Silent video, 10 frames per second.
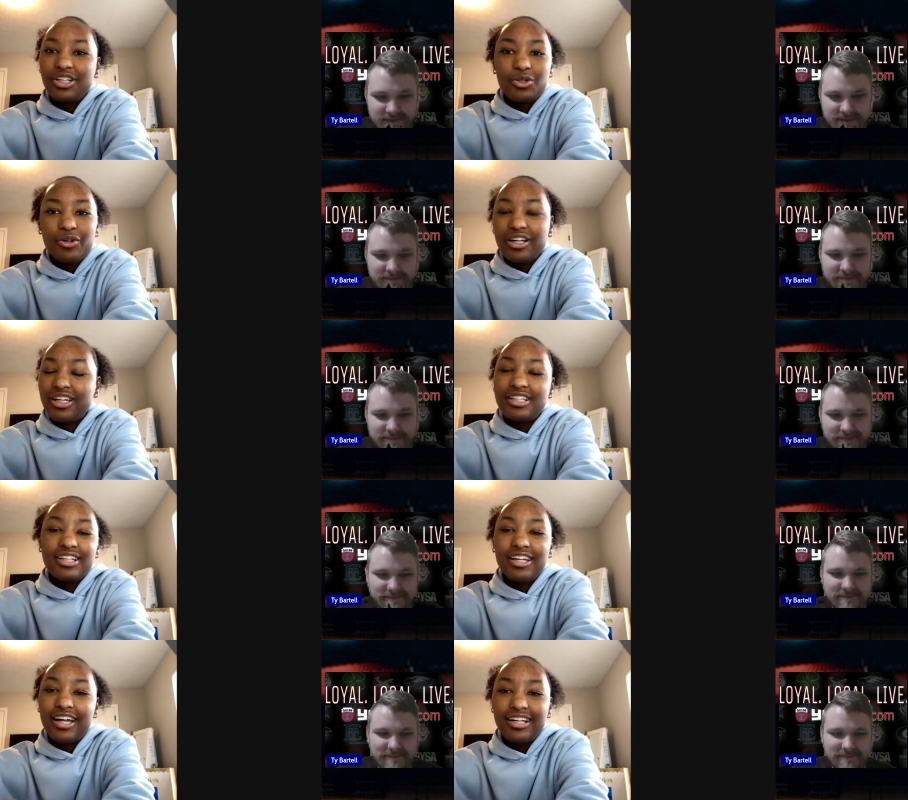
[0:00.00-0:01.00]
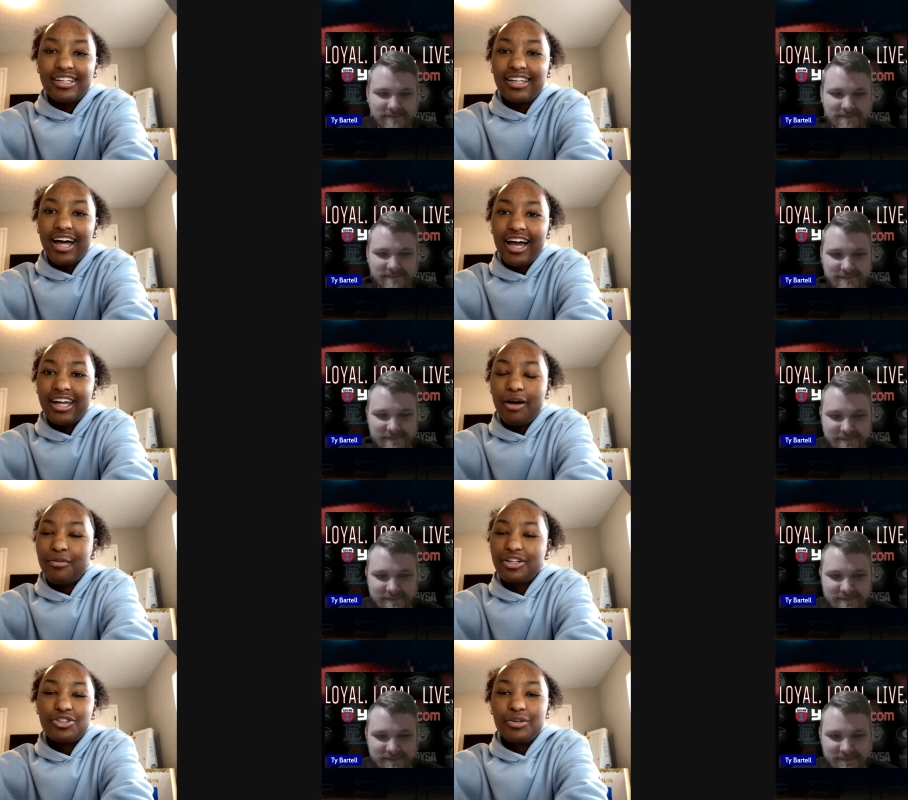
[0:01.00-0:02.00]
Speaker 1: sort of disconnect in that, and
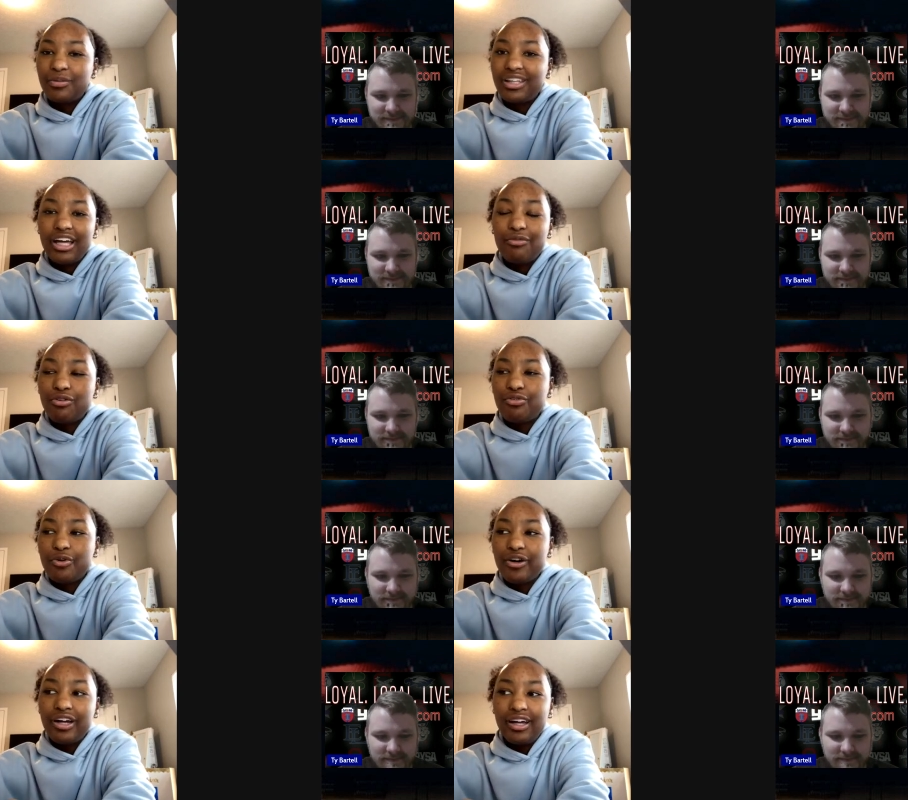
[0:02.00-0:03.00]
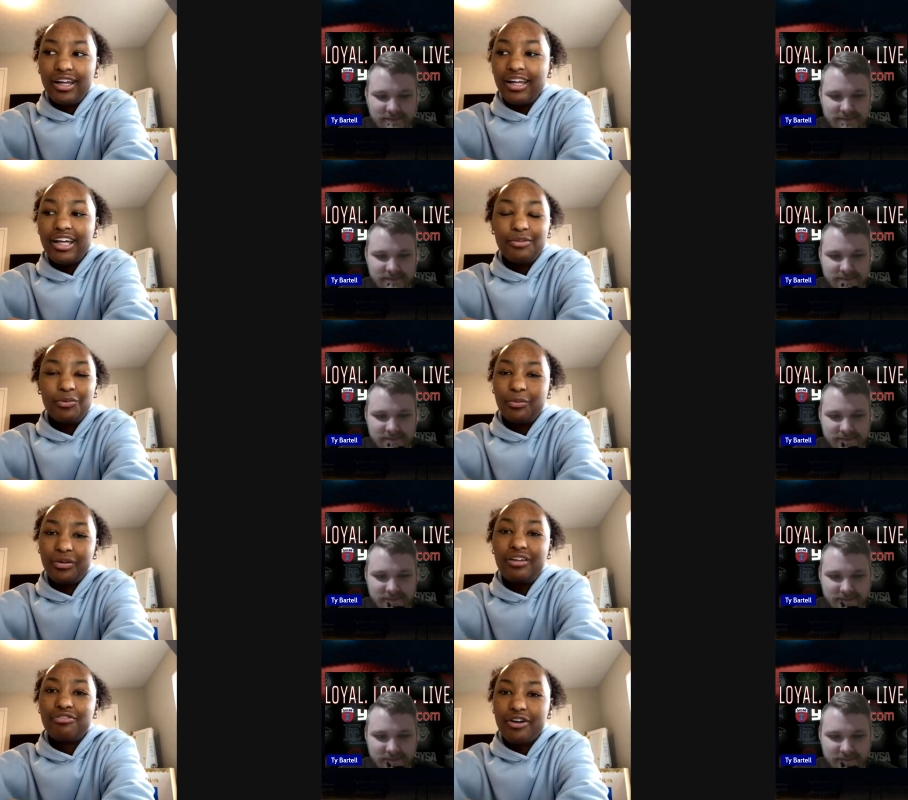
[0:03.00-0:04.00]
I'm extremely thankful for it, and it will
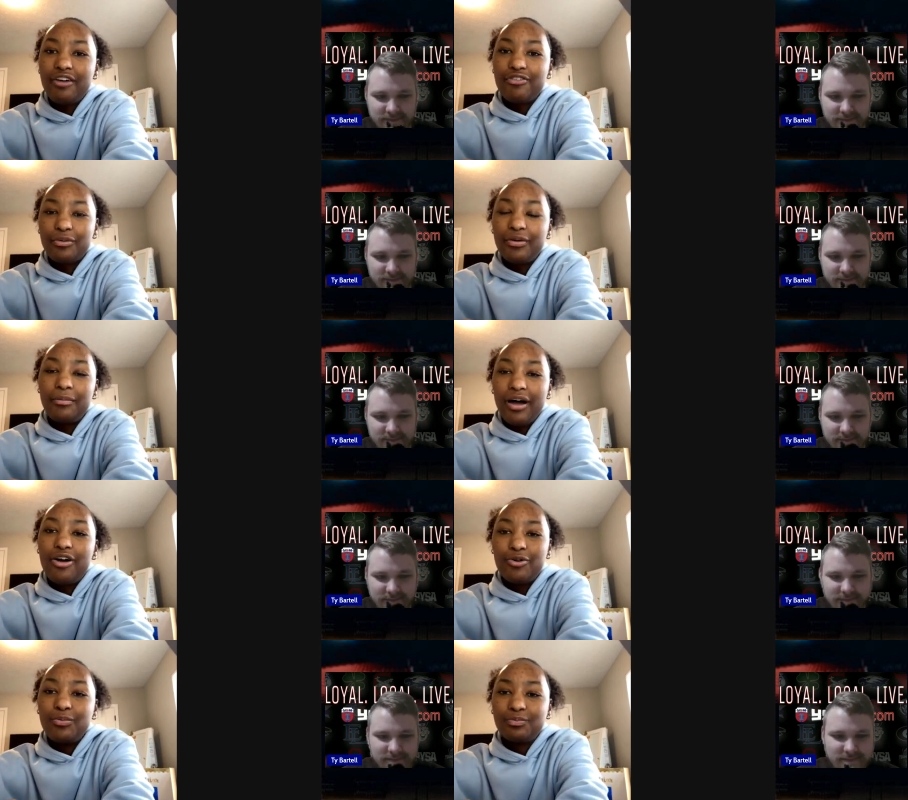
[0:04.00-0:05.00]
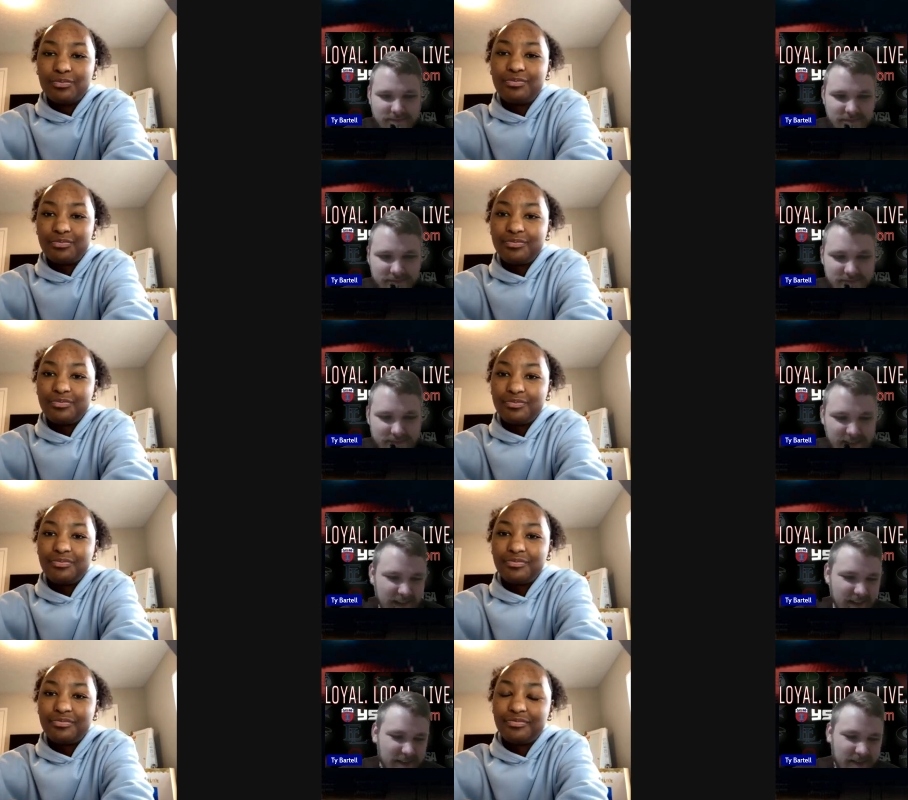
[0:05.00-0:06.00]
be forever be my home.
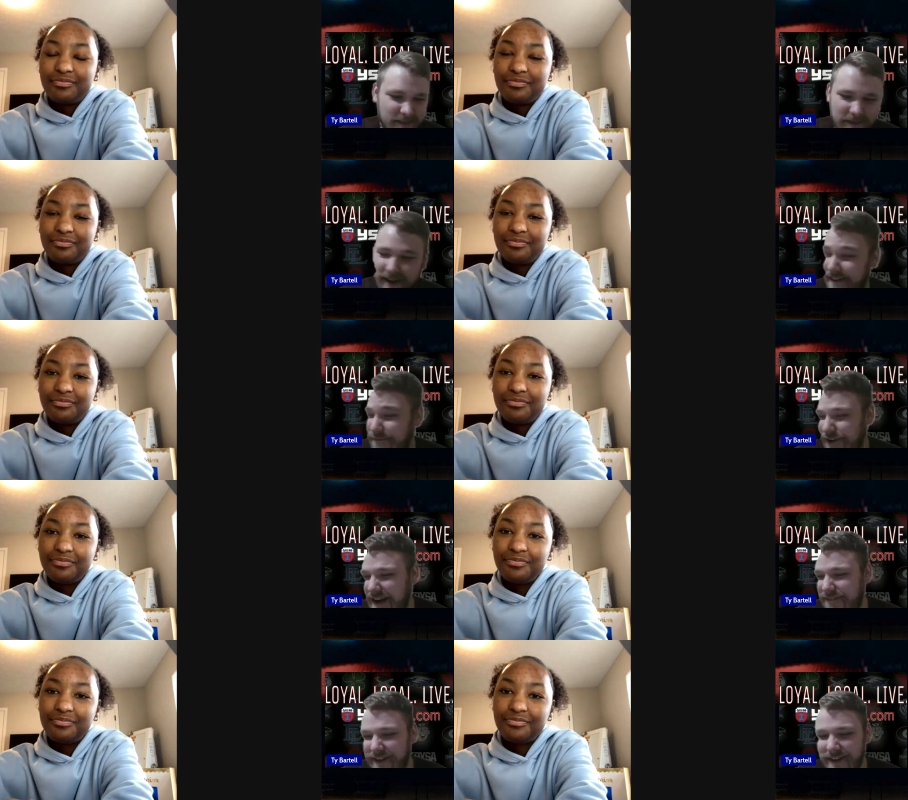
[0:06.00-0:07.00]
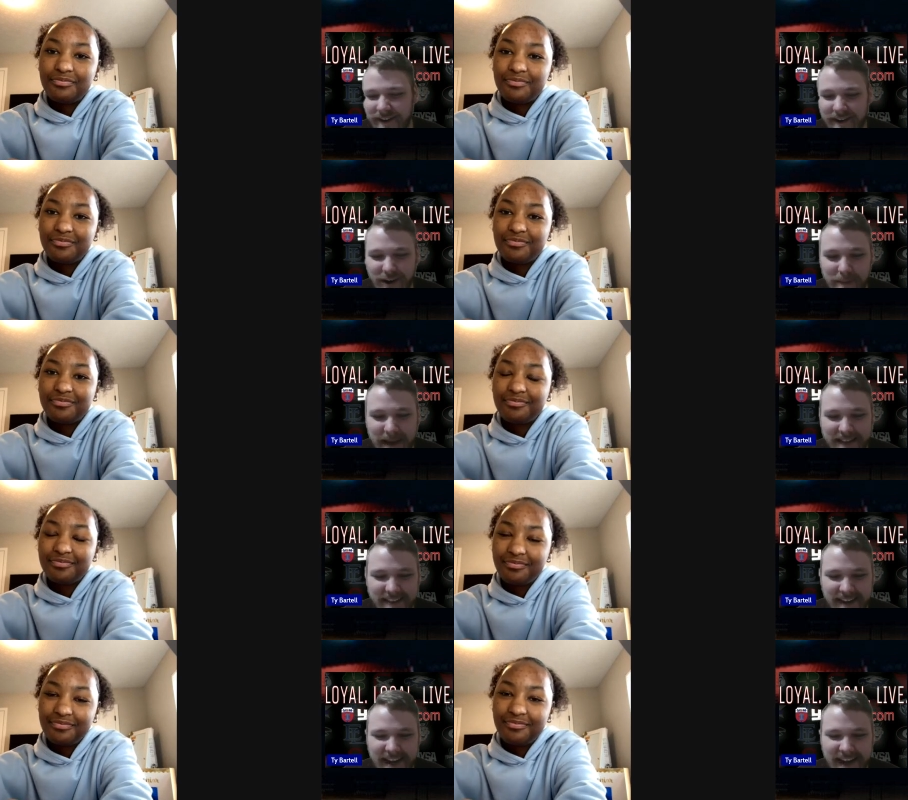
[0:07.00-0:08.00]
Speaker 2: Uh, forever your home at
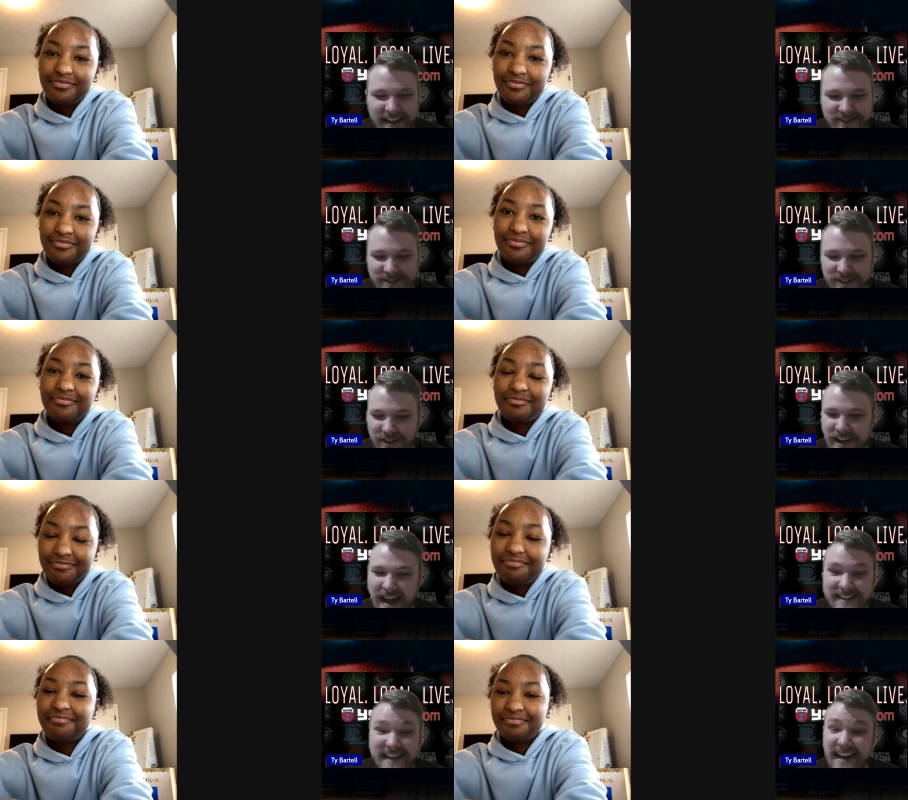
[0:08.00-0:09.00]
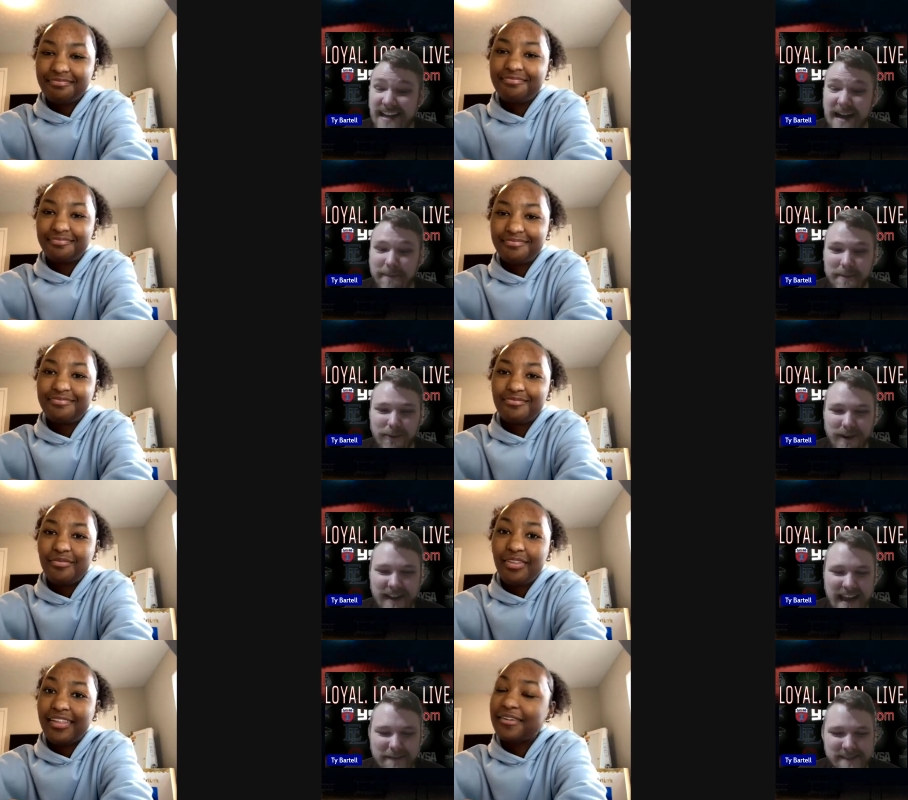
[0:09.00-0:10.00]
the castle, too. You guys got a couple more
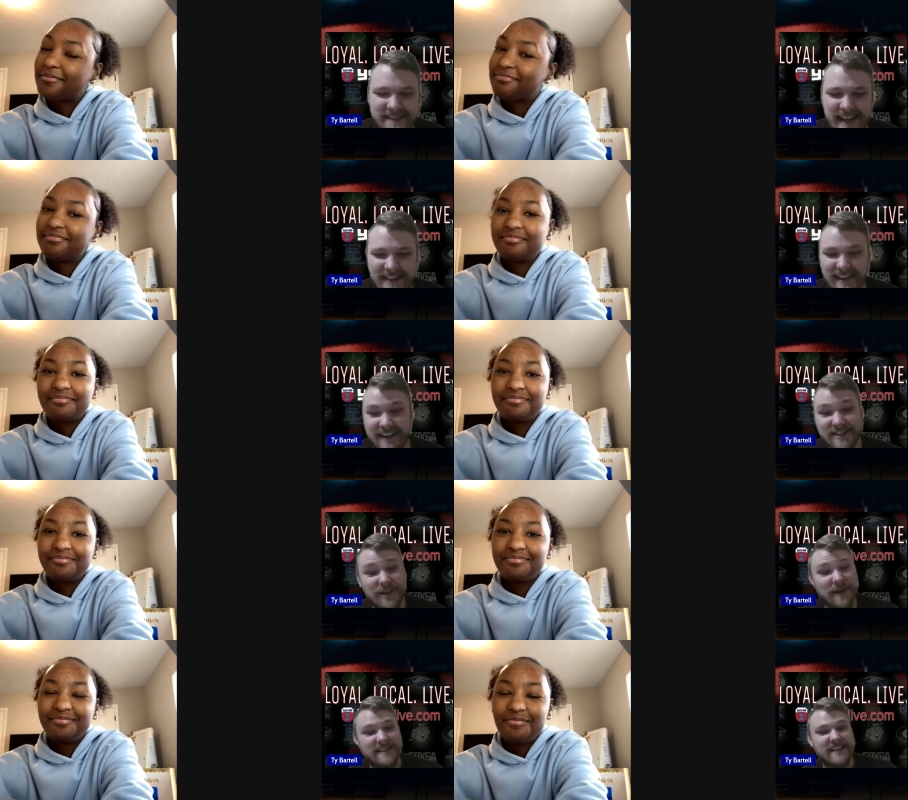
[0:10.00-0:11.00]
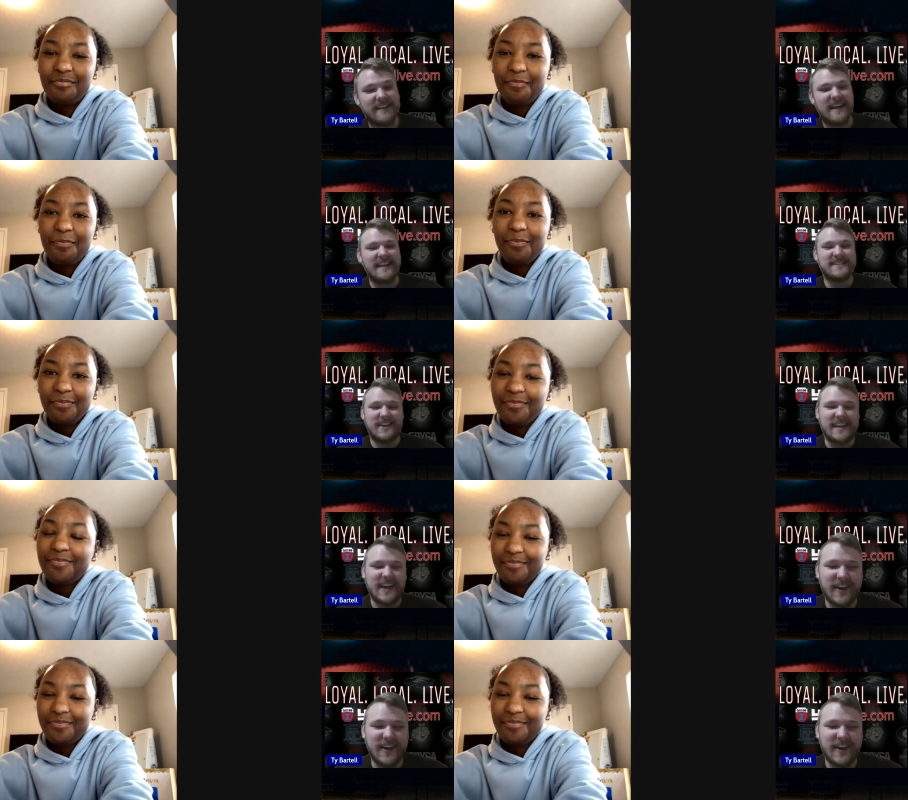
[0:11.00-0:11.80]
games set there, too, as the Knights are gearing